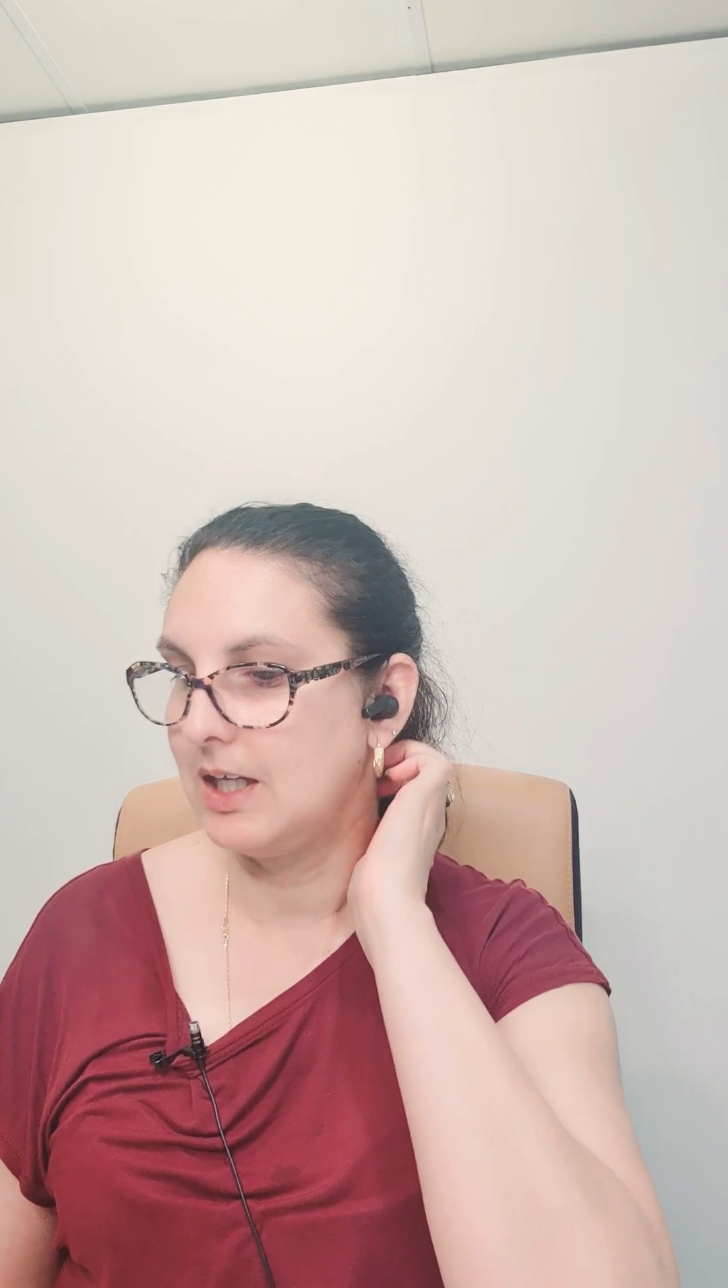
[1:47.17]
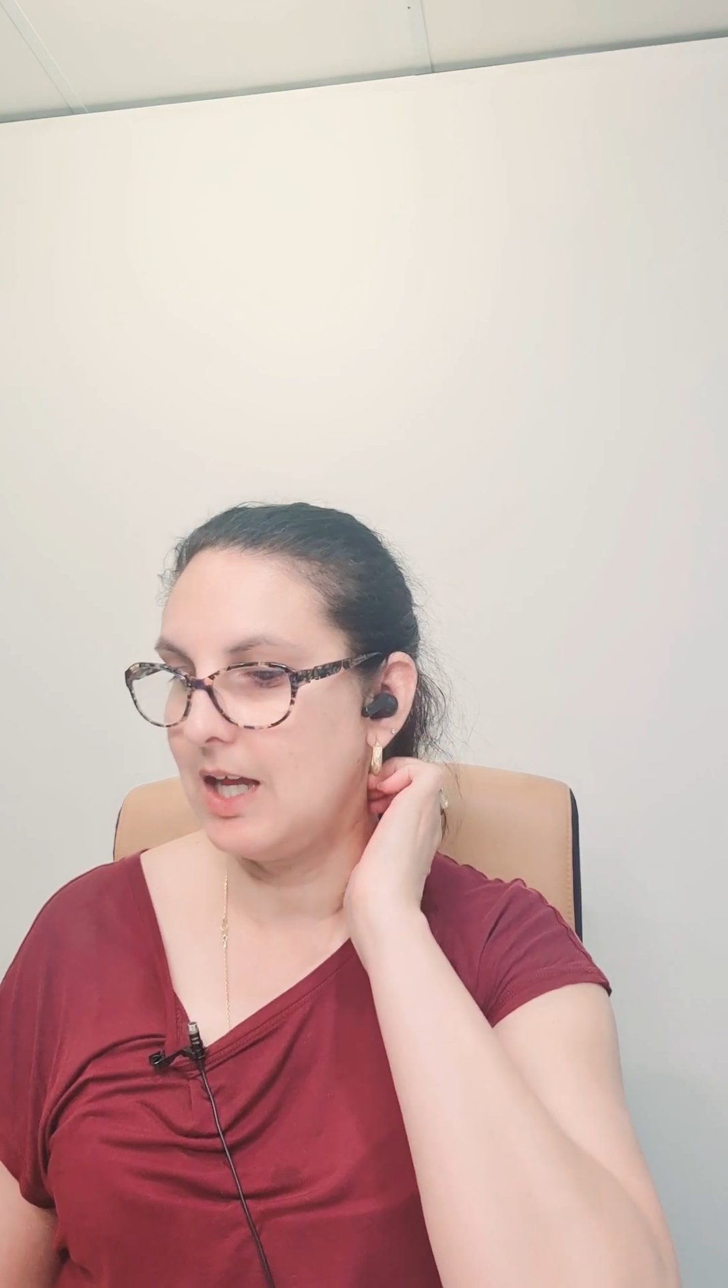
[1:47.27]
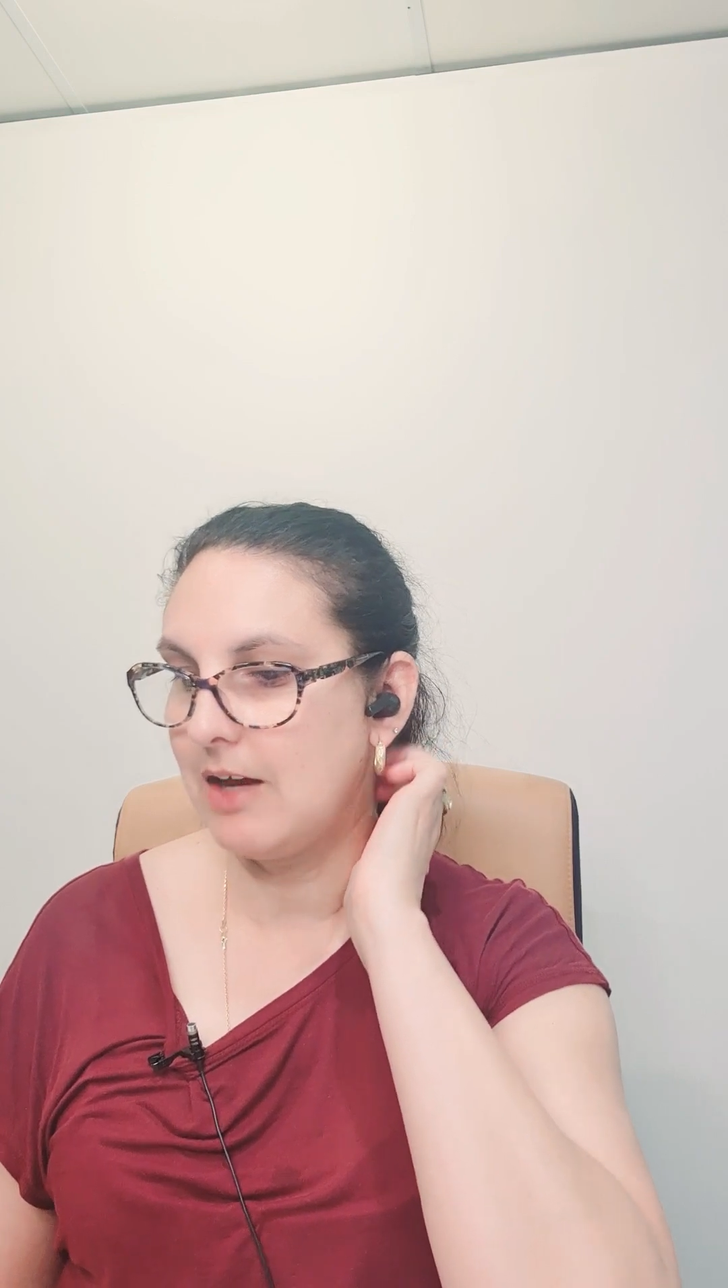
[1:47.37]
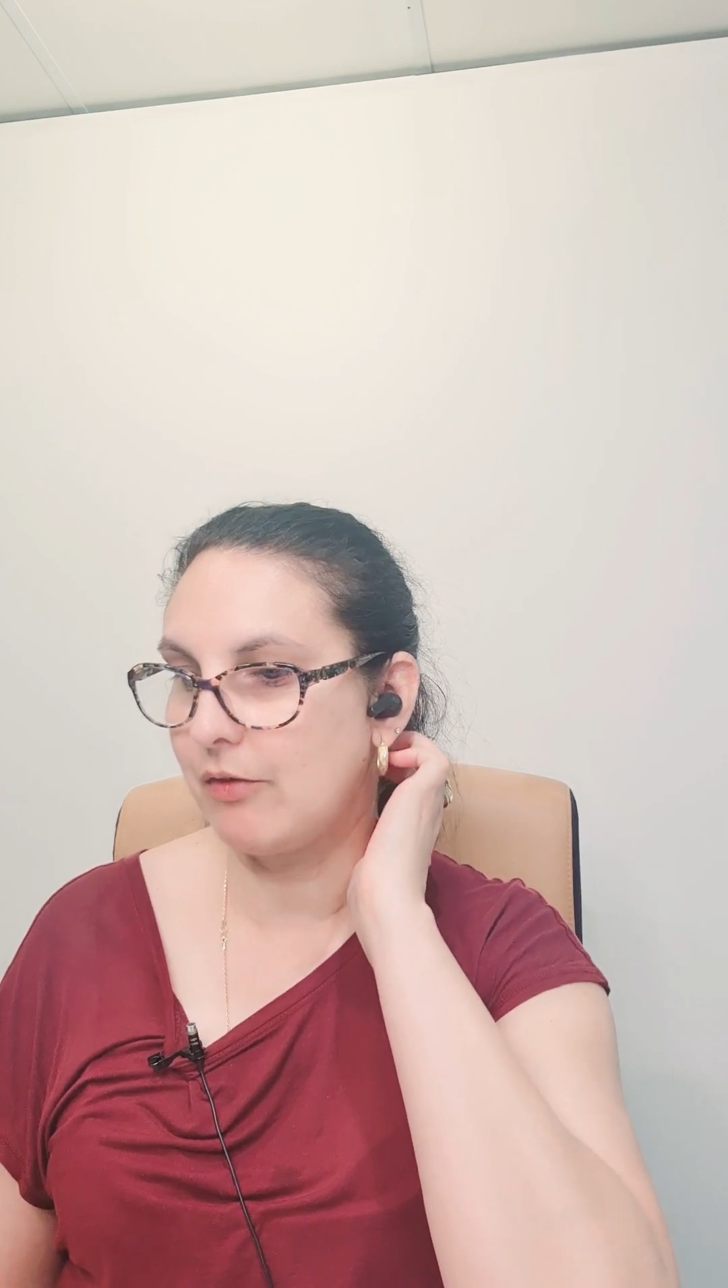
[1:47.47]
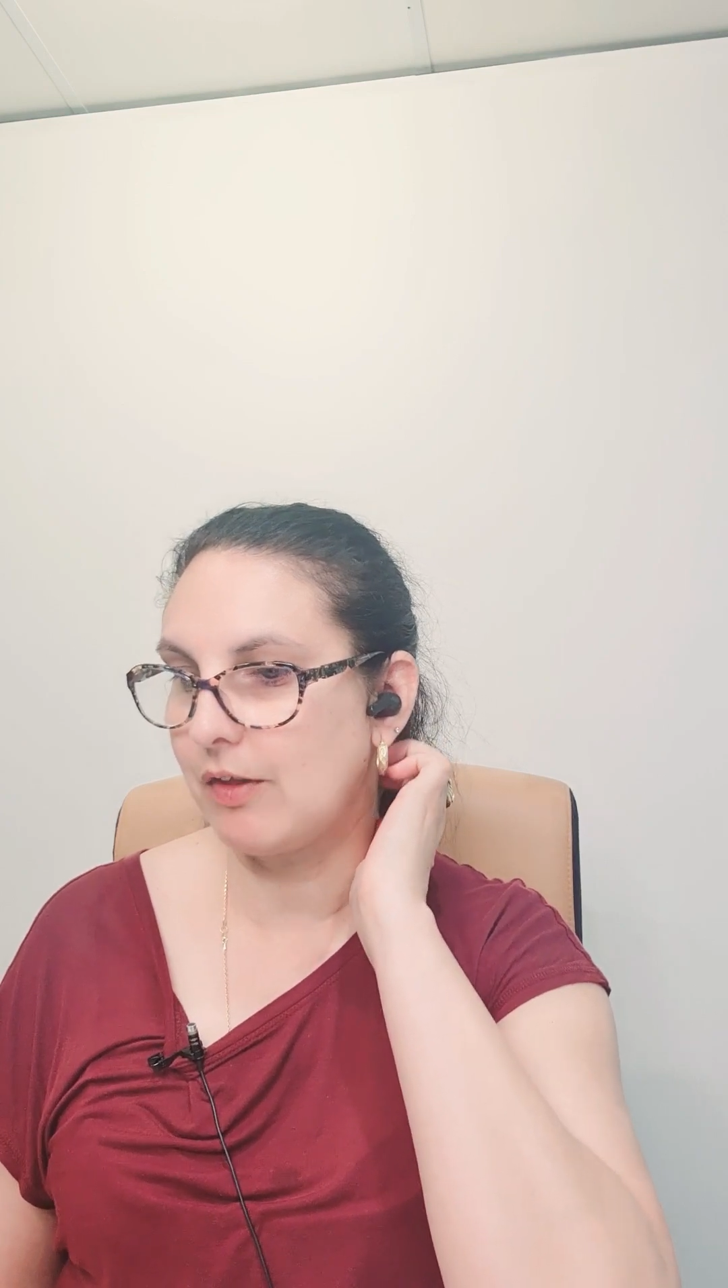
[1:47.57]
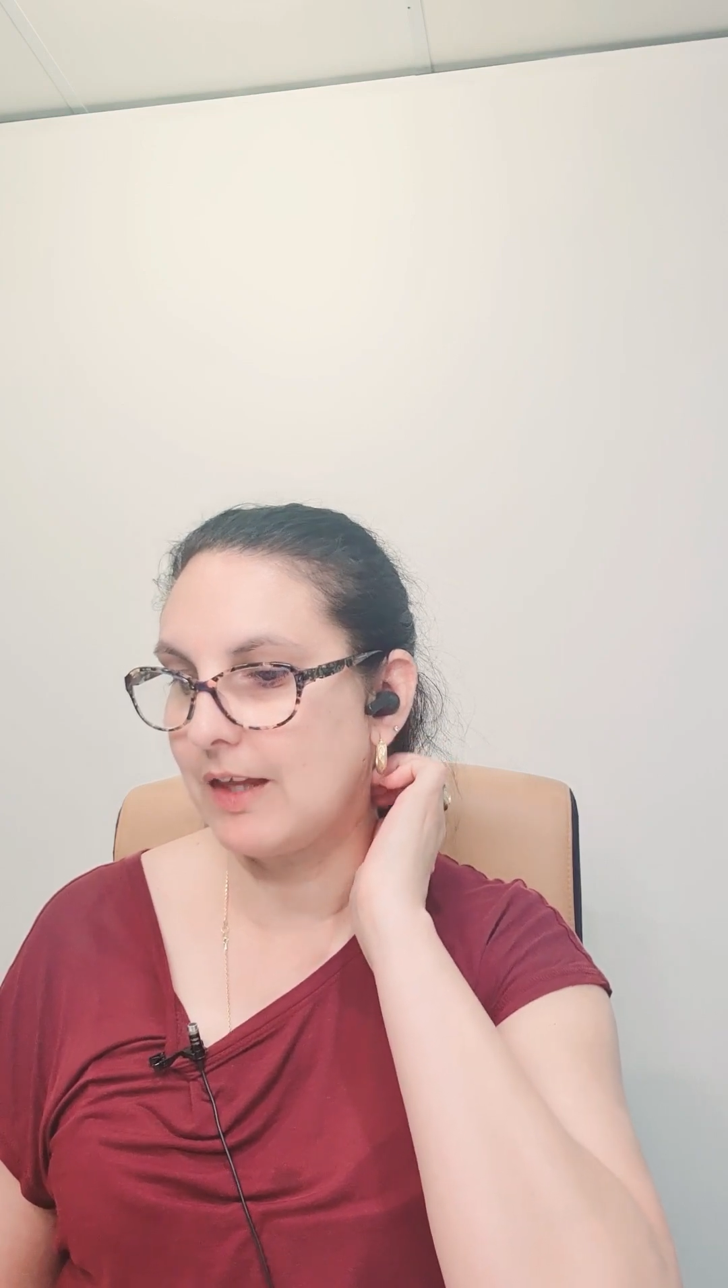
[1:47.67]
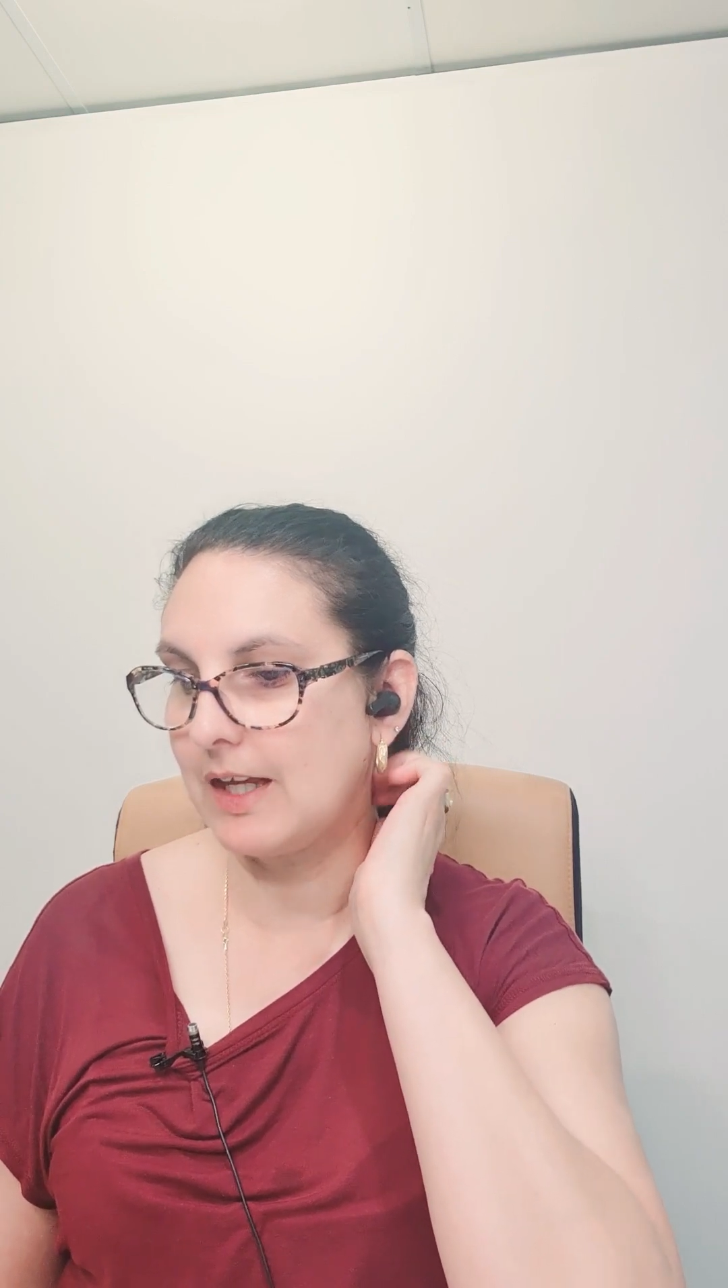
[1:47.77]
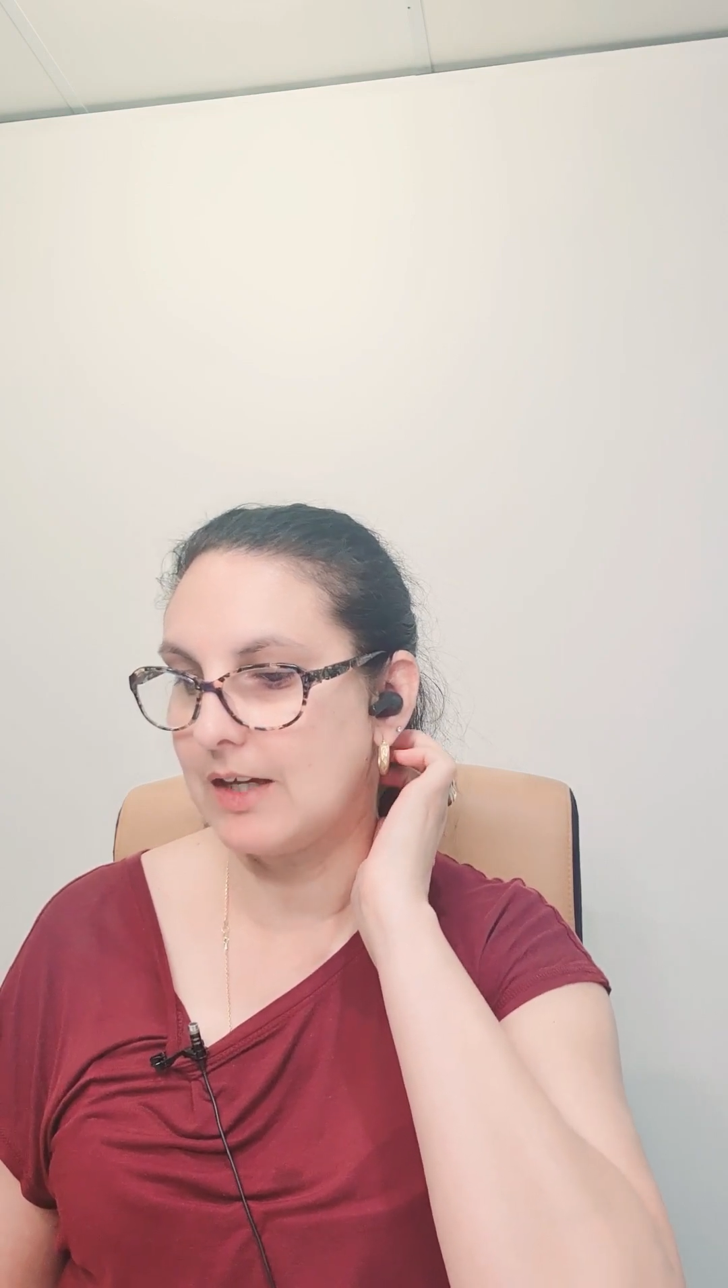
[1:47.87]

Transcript: everything